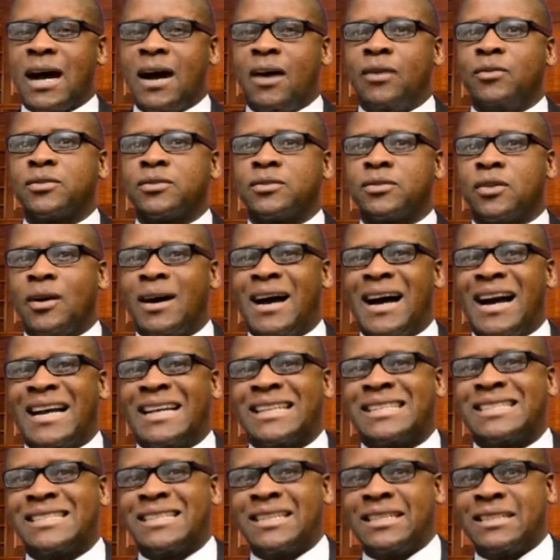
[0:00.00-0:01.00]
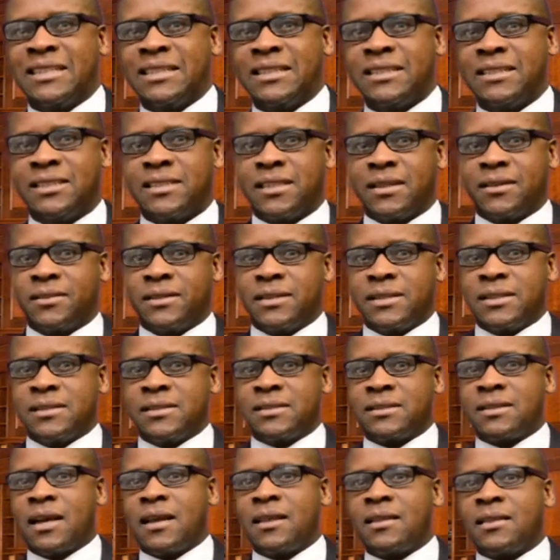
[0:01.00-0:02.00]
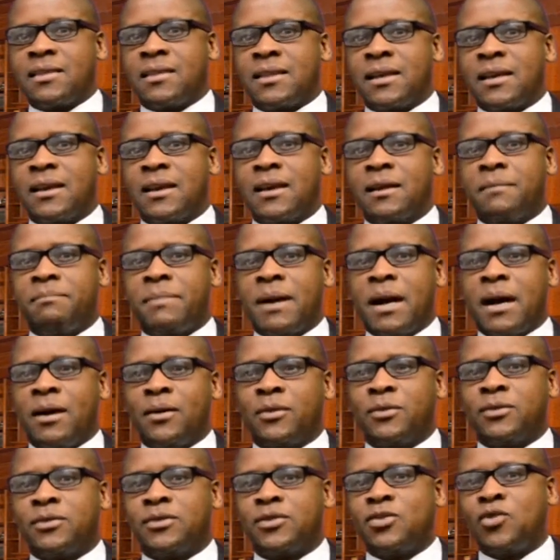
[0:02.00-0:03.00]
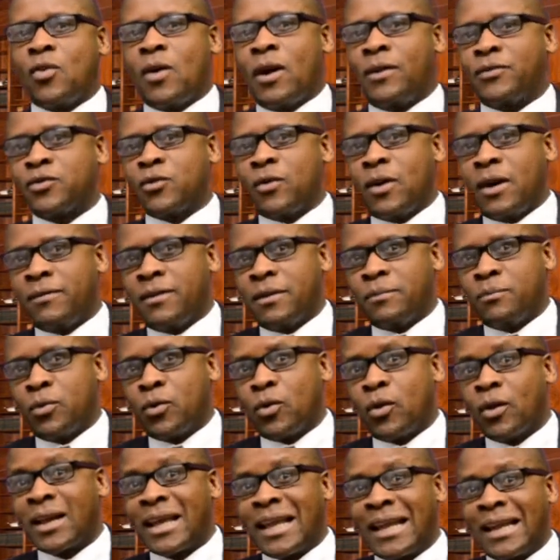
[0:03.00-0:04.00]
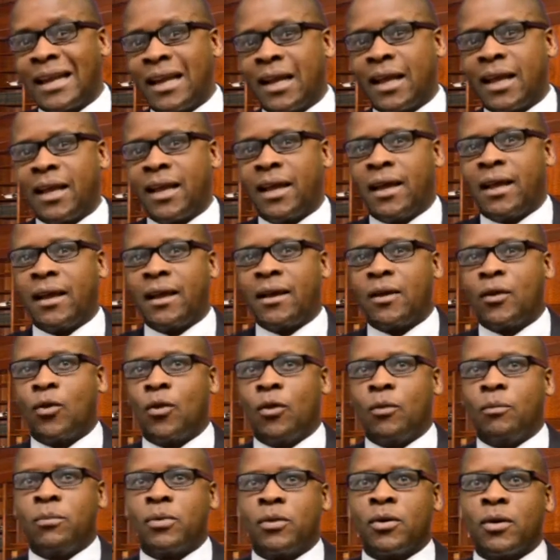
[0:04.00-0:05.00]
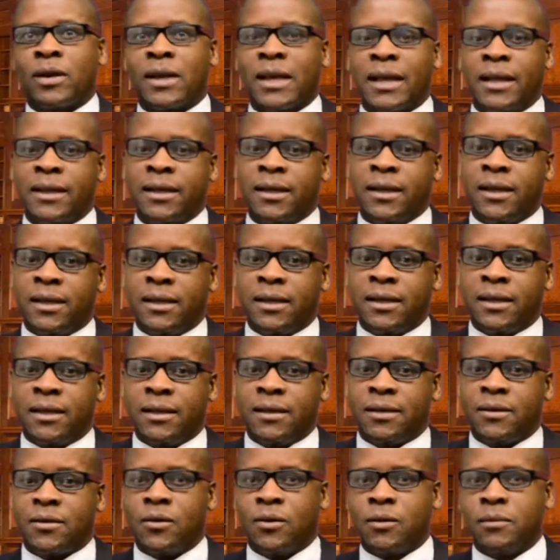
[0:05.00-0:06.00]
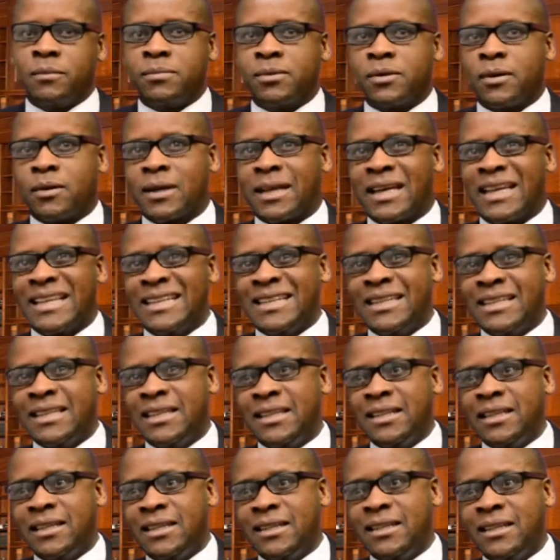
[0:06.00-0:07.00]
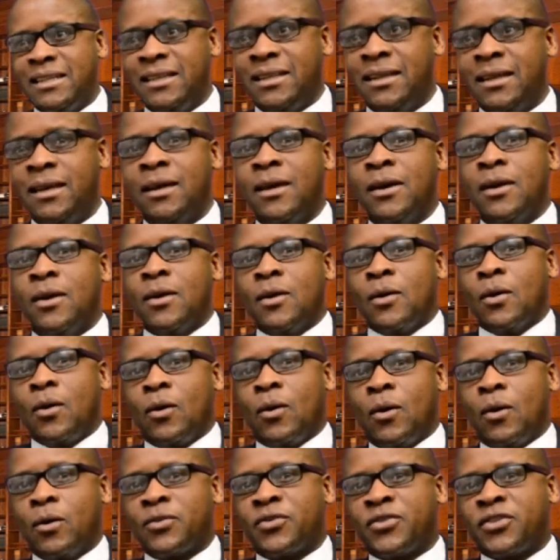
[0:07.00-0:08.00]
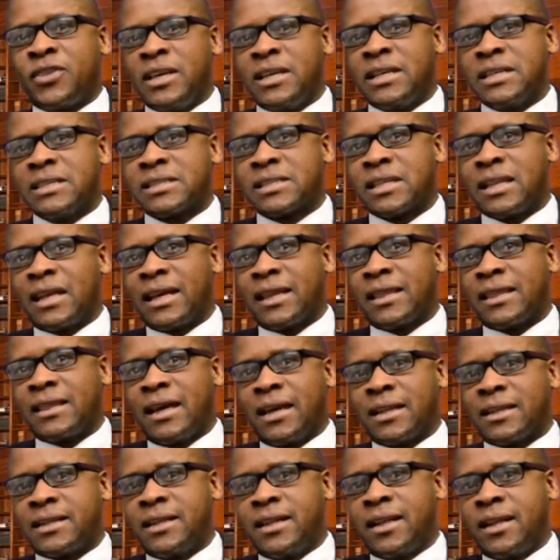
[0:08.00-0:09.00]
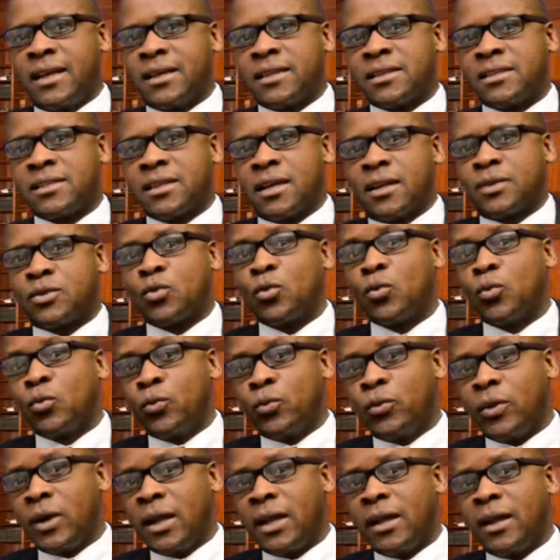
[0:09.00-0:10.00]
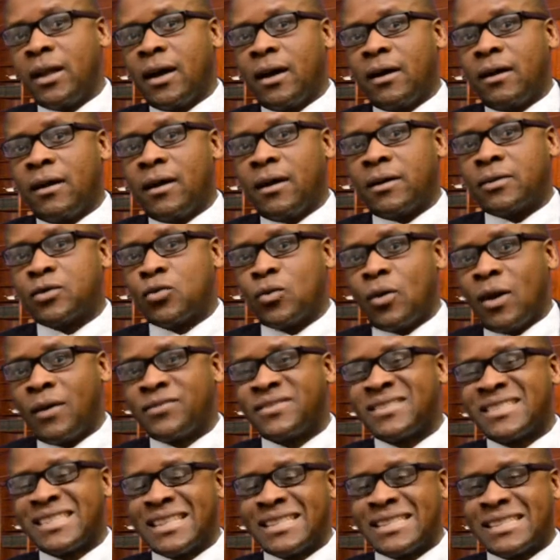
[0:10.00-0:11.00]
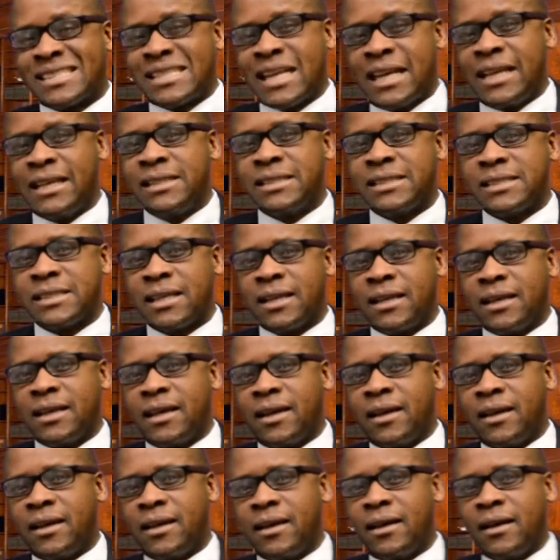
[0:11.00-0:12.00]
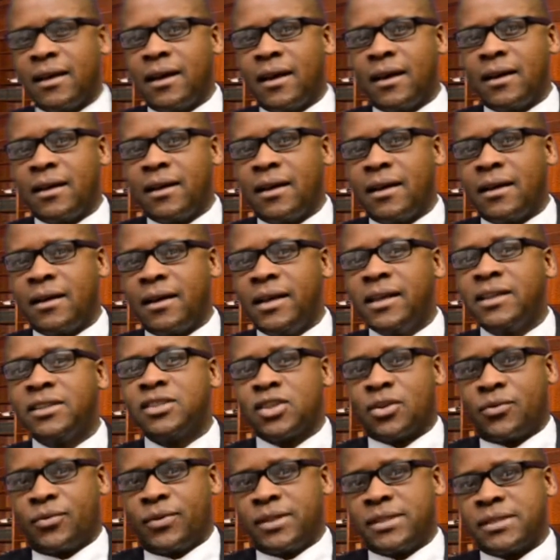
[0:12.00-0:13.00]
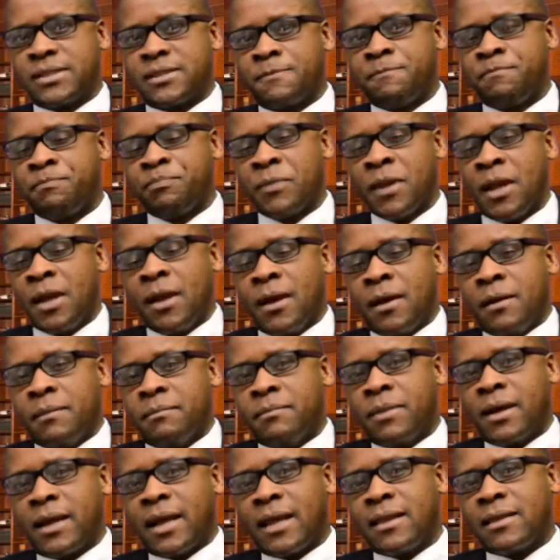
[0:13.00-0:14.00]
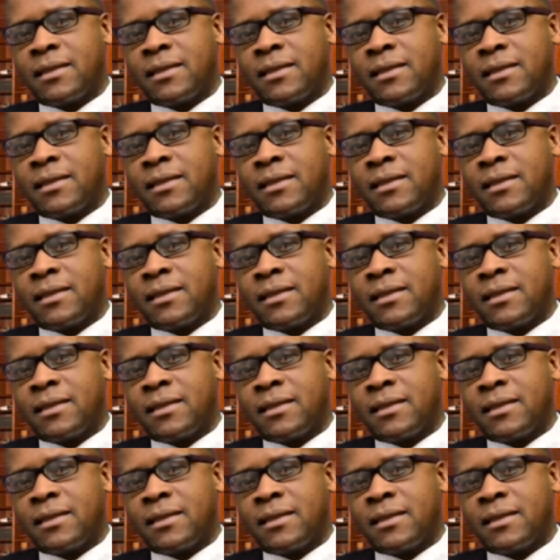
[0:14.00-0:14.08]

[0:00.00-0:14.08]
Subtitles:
auto accident injuries, they think about you have to have a broken leg or broken neck or broken knee or things like that nature to really to have sustained injuries. But I